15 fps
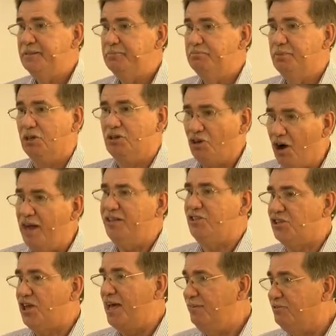but Christ
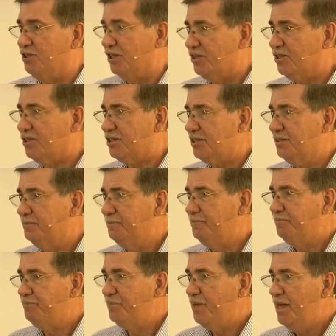saves us.
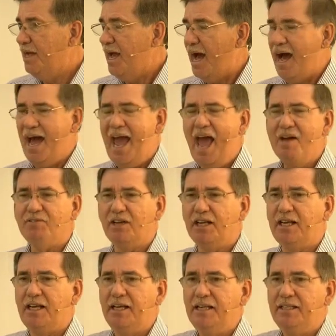I
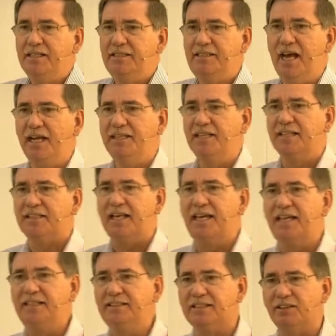haven't done the
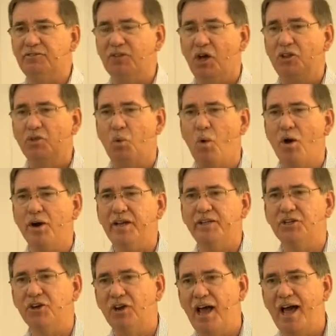things of the, the work in
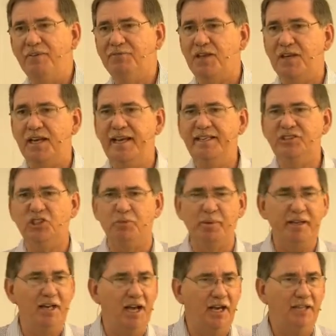their life that needs to
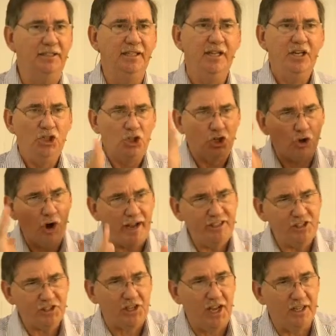be done.
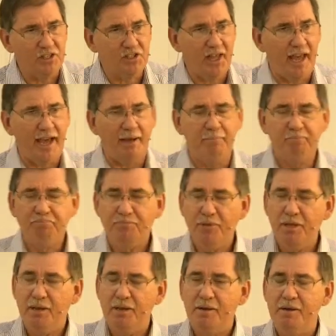Christ does that.
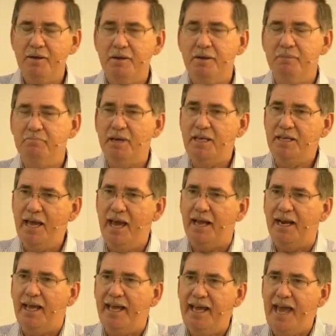But
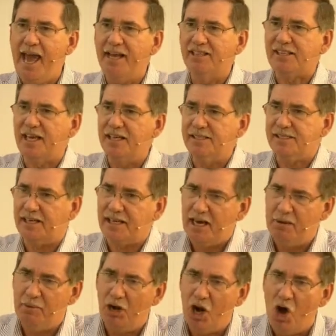yet, He asks us to
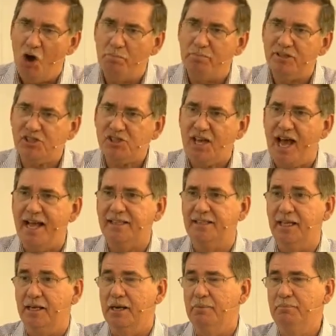come along beside
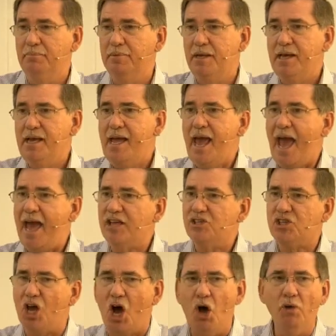them as
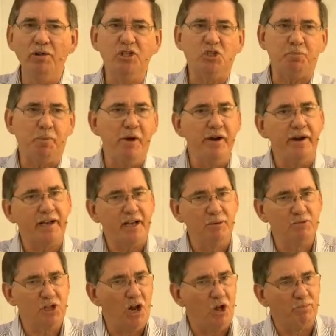the Holy Spirit
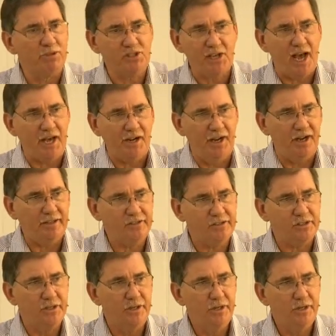comes along beside us